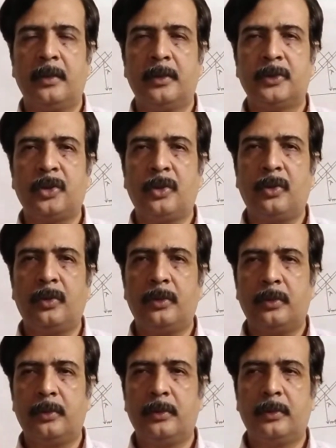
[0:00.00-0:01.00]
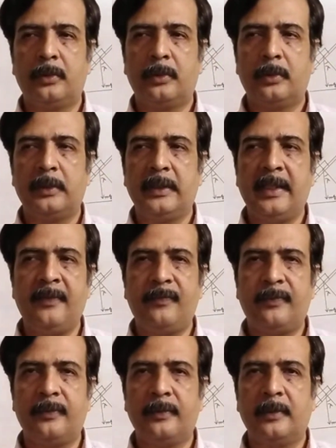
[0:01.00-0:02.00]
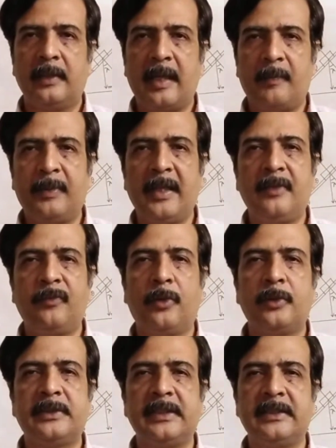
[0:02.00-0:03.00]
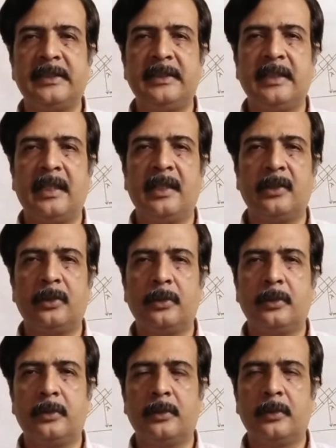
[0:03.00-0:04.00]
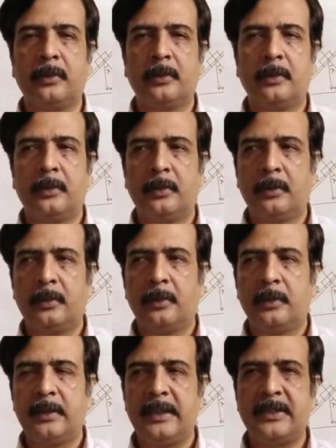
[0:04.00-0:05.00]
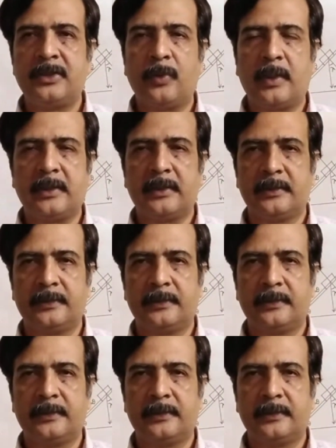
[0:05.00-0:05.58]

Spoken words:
So if applied force is in the eastward,